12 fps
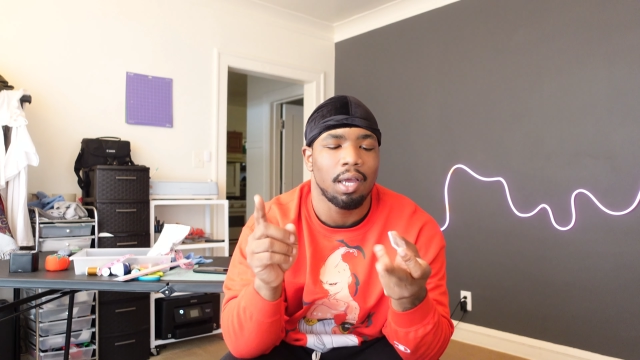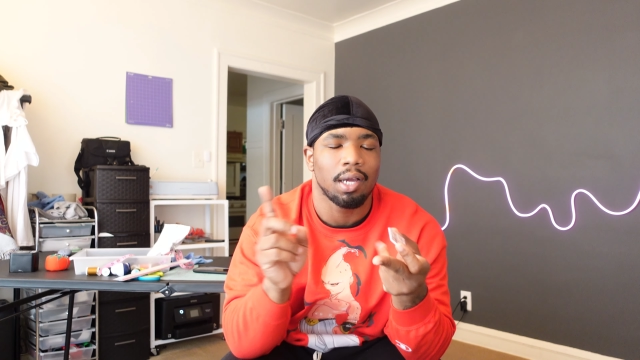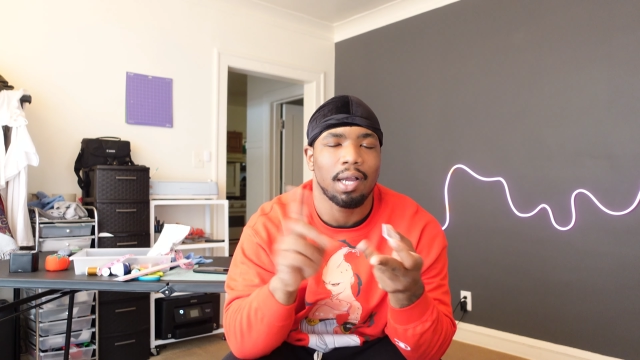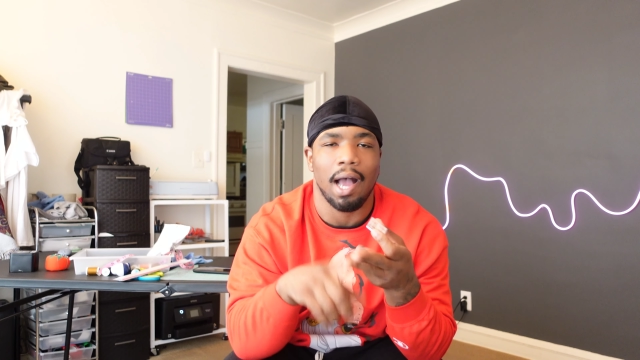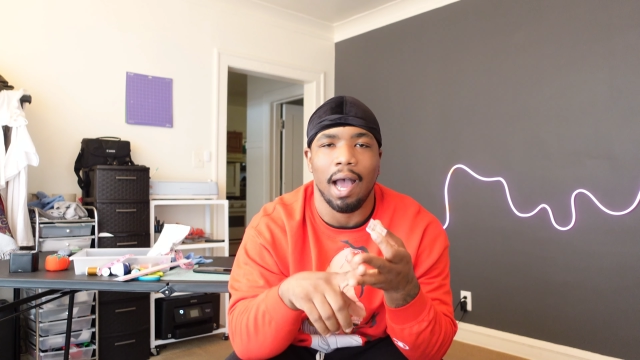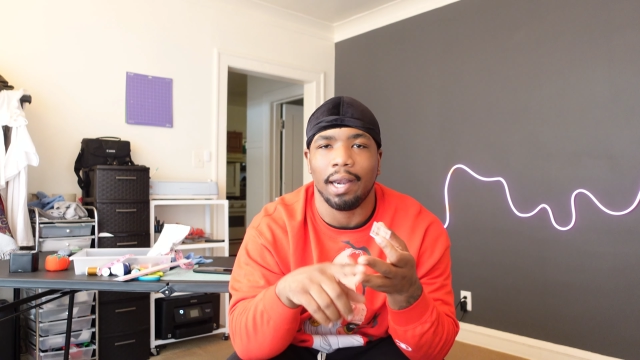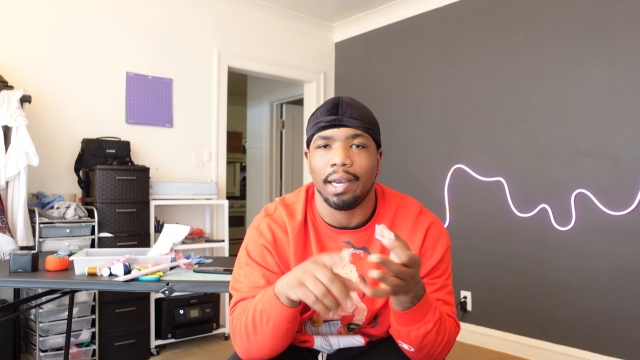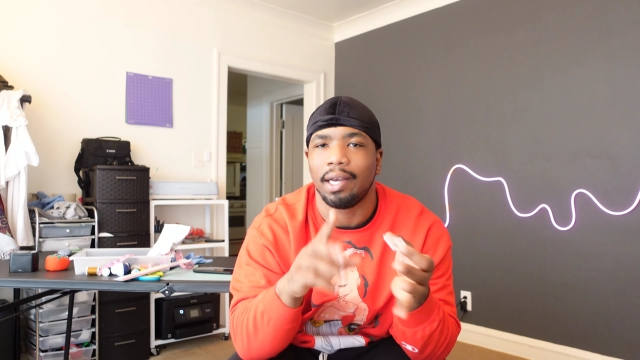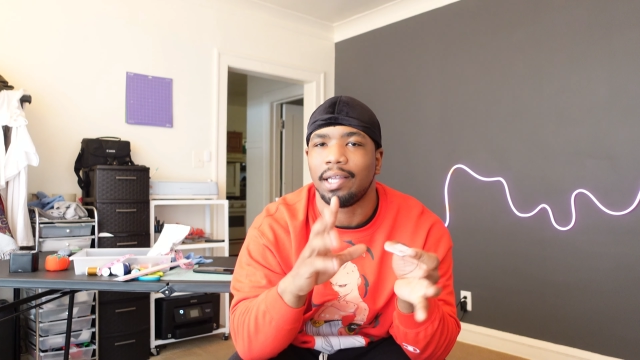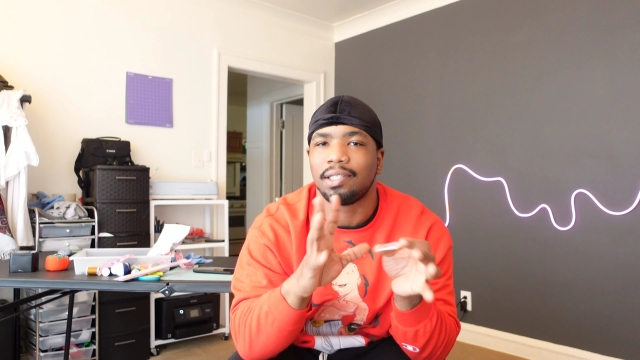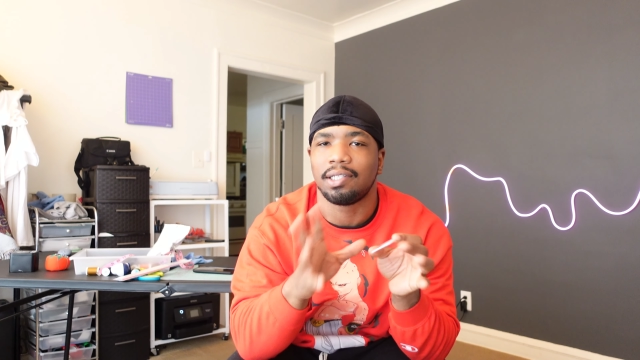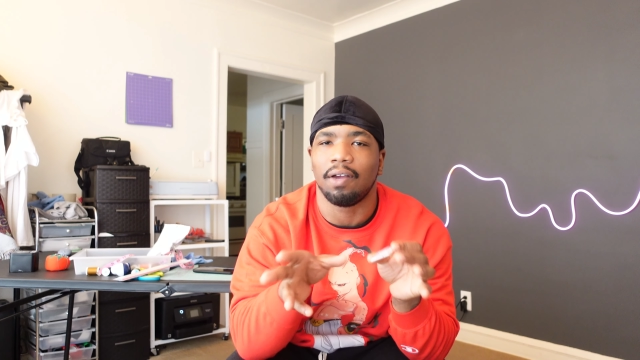cotton,
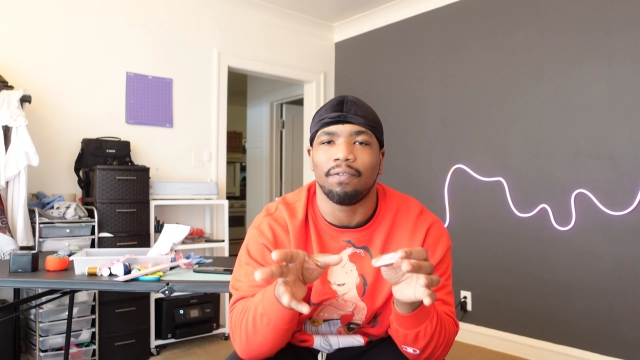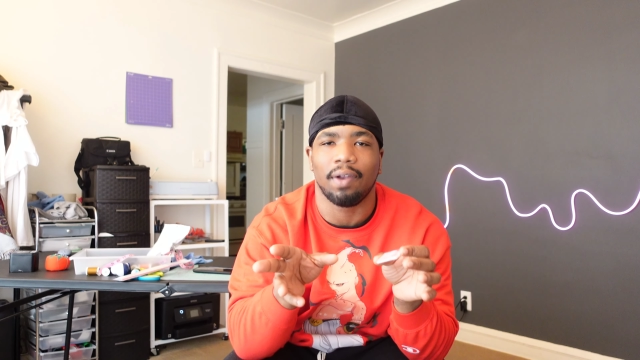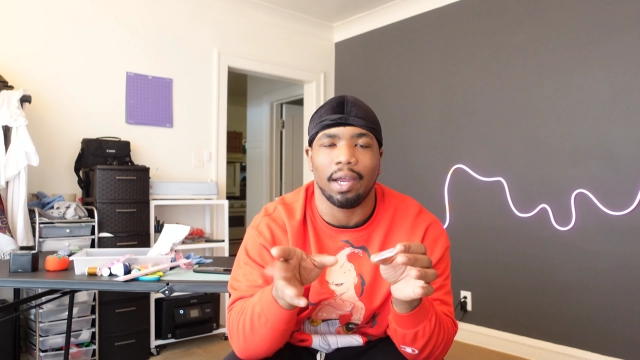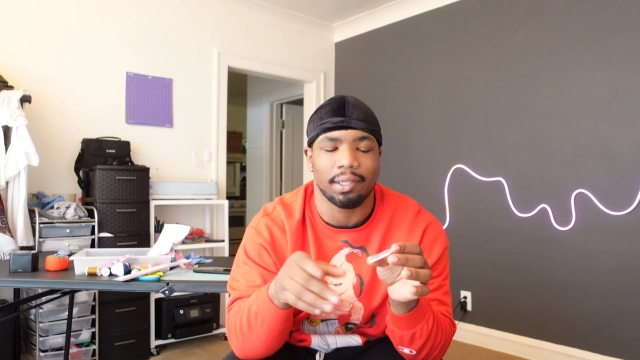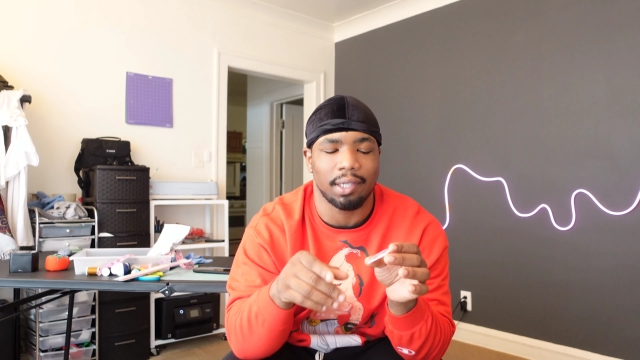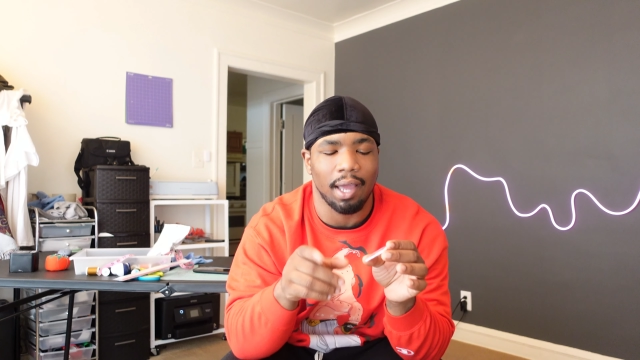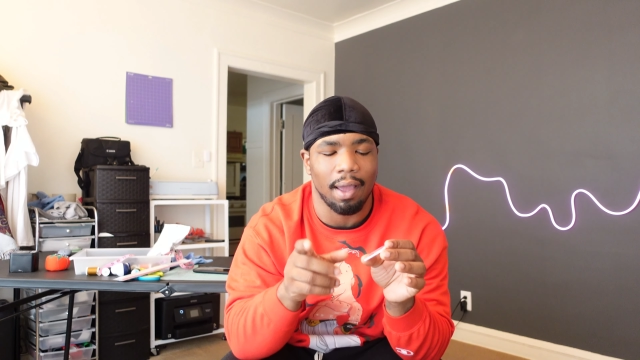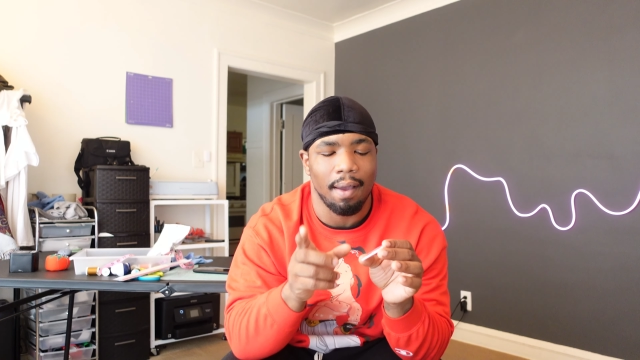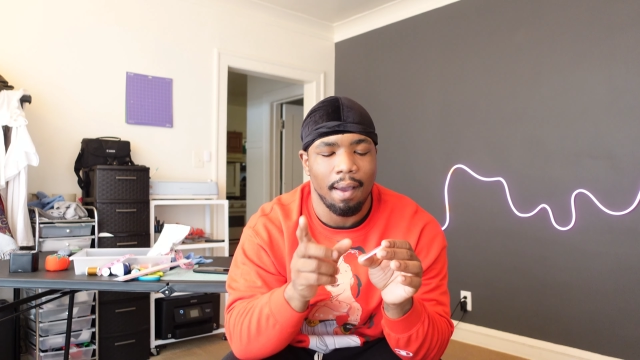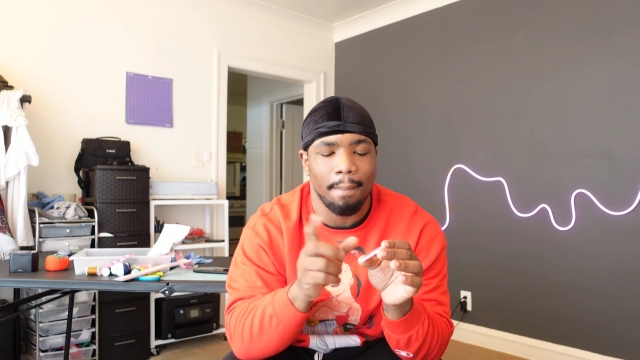and stuff like that.